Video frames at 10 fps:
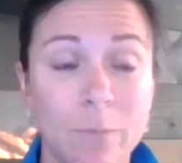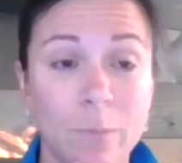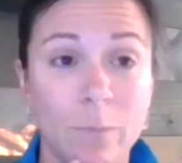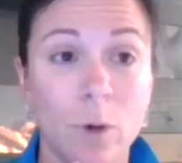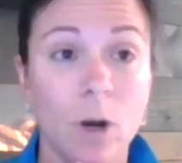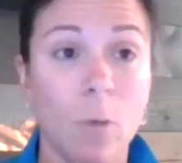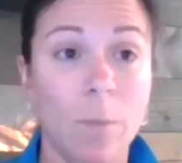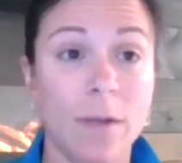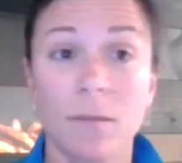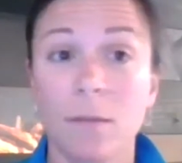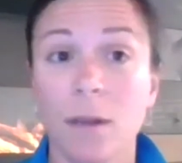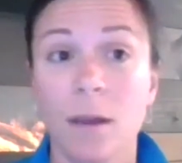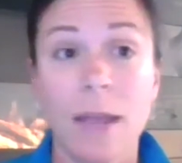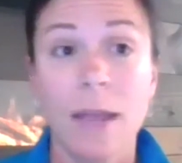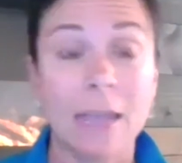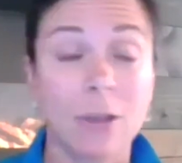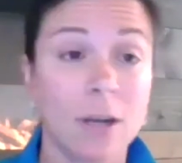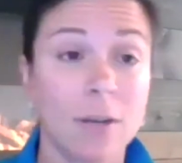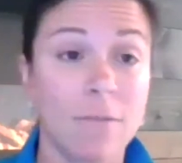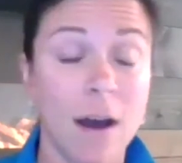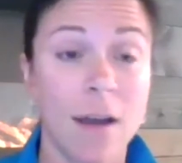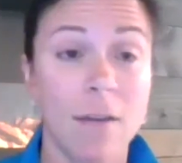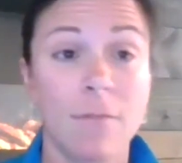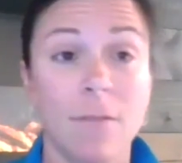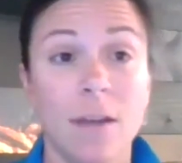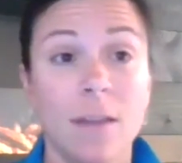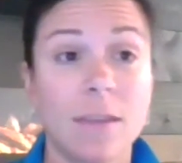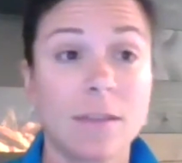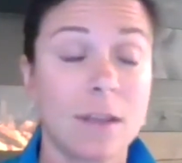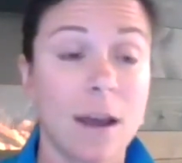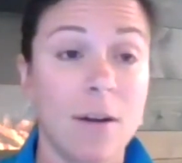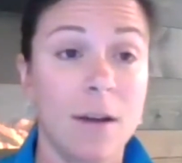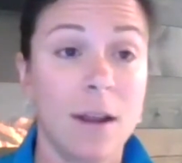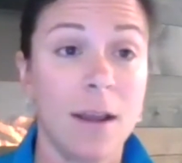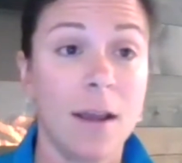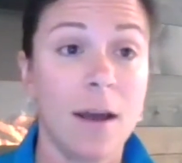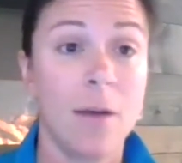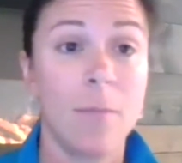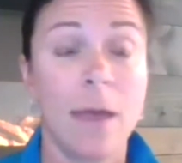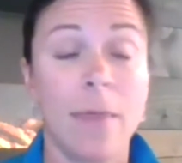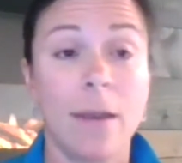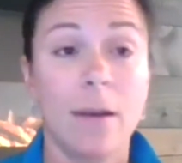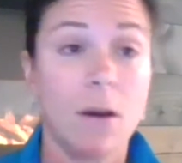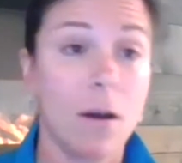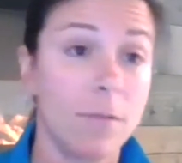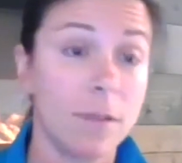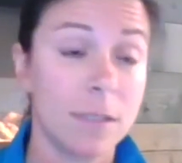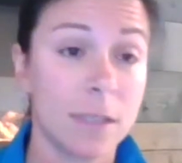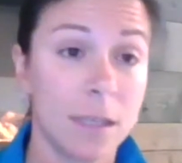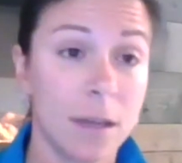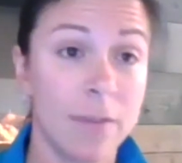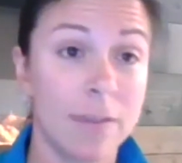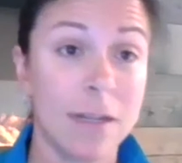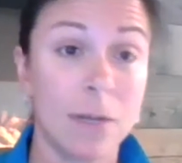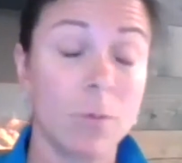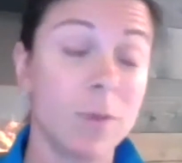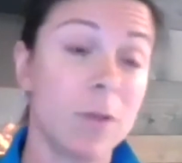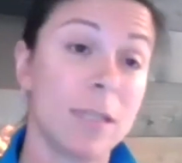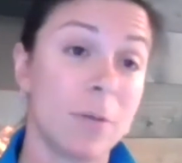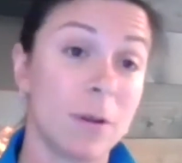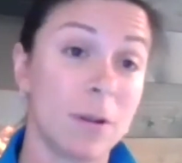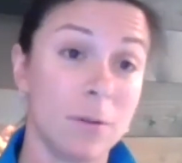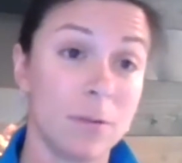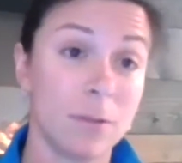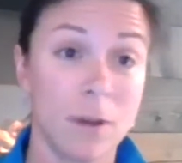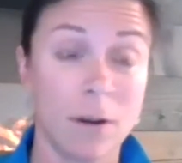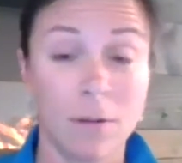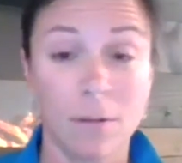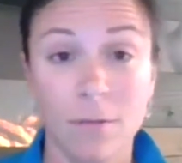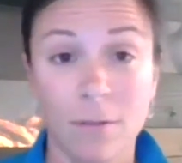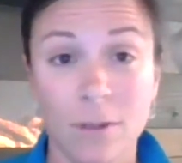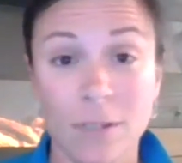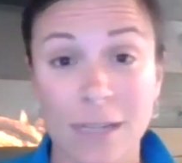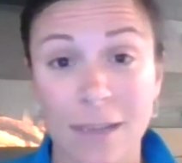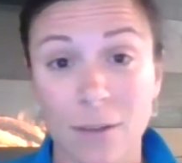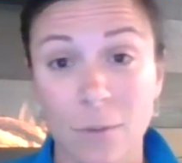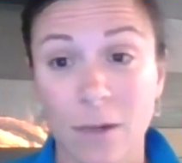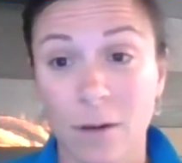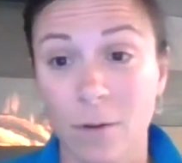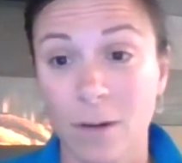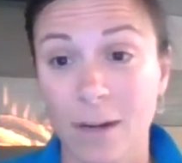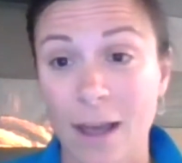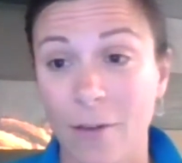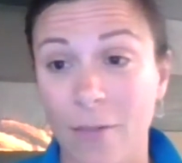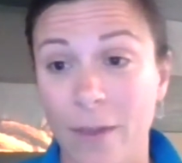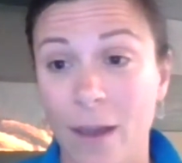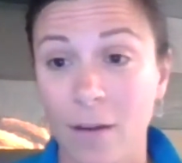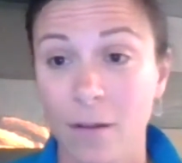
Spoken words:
we're open 8:30 to 5 this Saturday, and then obviously the Sunday would be the only day we're closed. So I don't know if there's anything else, Peter, you wanted to add on that.